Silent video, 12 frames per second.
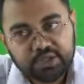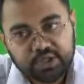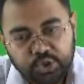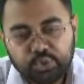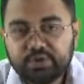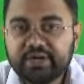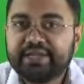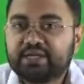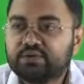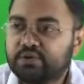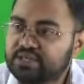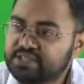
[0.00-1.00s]
Nuclear
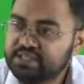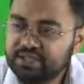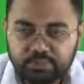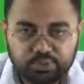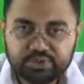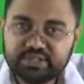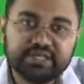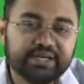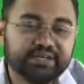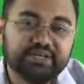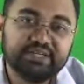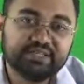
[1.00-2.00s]
technology more than
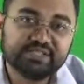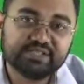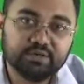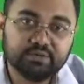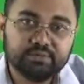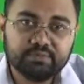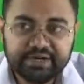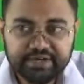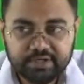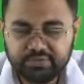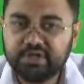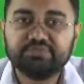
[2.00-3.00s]
100 years now,
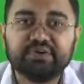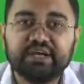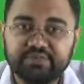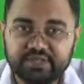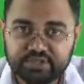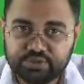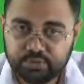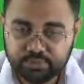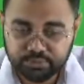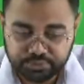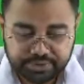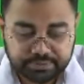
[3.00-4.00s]
125 years
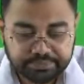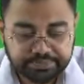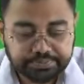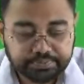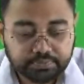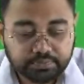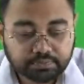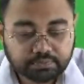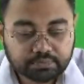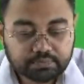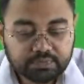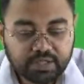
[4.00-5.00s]
almost.
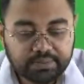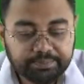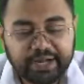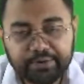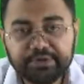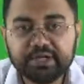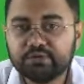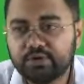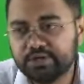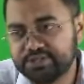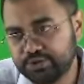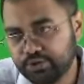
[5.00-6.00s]

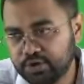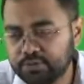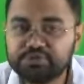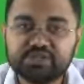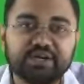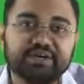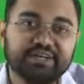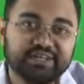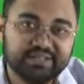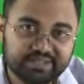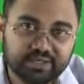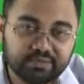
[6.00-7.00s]
Biotechnology almost 100
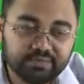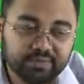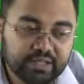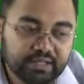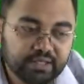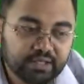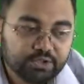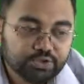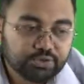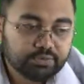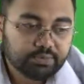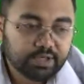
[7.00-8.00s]
years now.
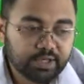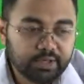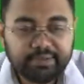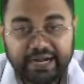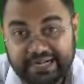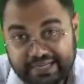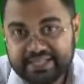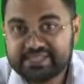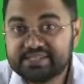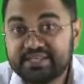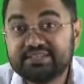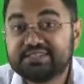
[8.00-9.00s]
So at
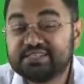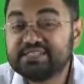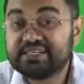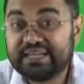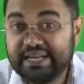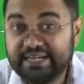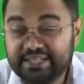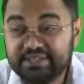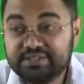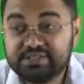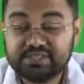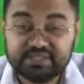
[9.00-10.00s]
least since
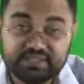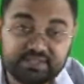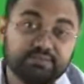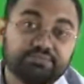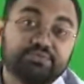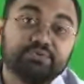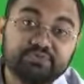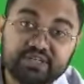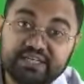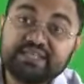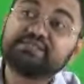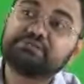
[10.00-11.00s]

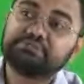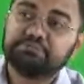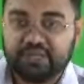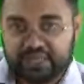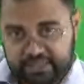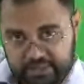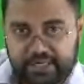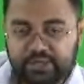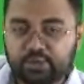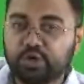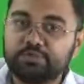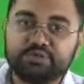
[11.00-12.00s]
1950s,
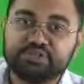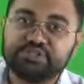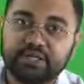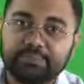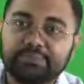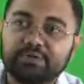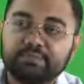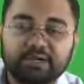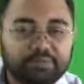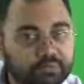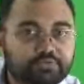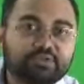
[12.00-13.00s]
enormous jump.
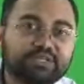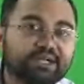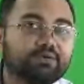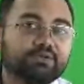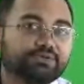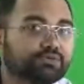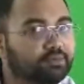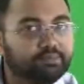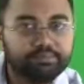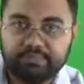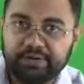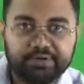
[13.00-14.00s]
But before that also,
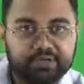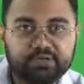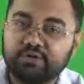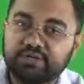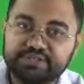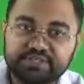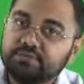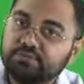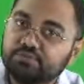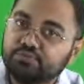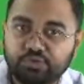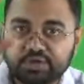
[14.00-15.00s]
biotechnology
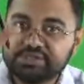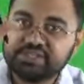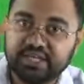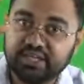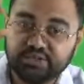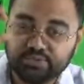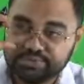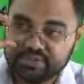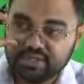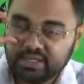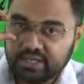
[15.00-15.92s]
was in use.